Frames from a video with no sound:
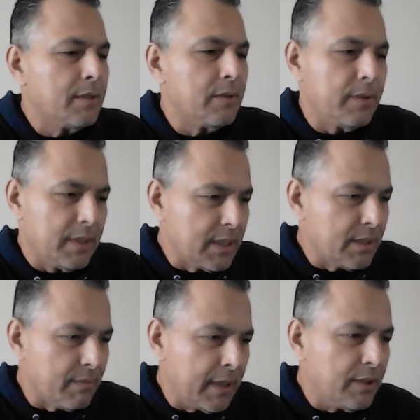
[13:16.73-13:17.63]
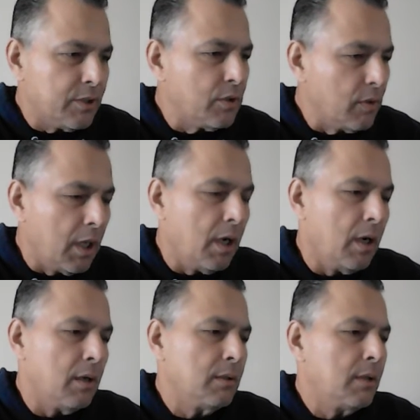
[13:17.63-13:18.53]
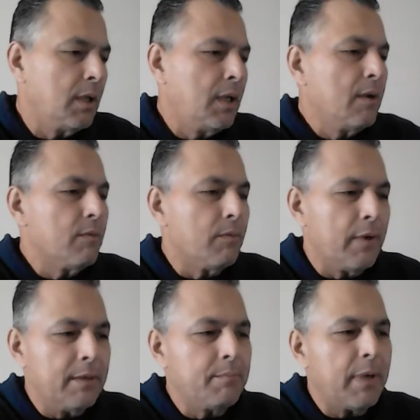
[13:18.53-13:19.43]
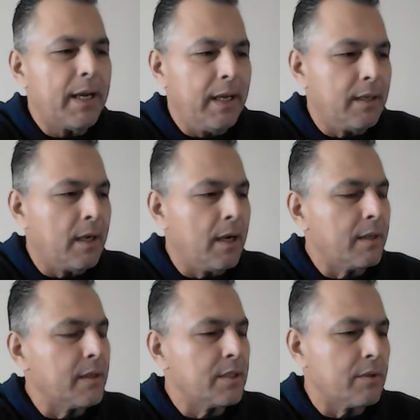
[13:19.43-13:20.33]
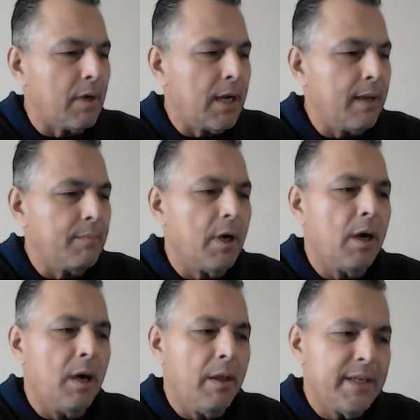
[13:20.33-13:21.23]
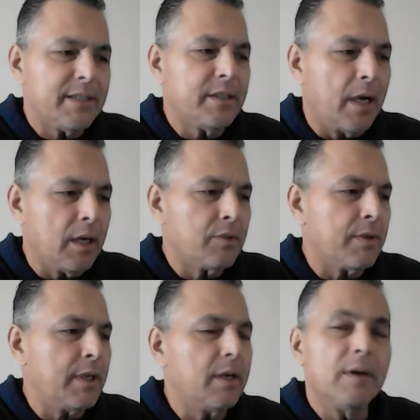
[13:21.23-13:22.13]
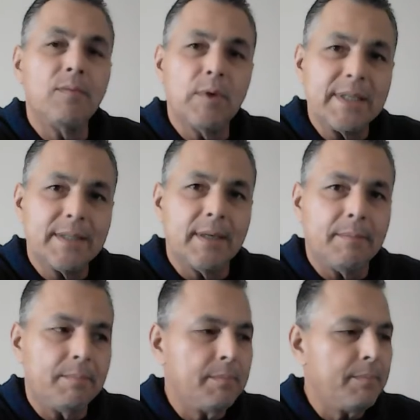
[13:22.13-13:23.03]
So this is written to all, written by Enoch the scribe, all this doctrine of wisdom,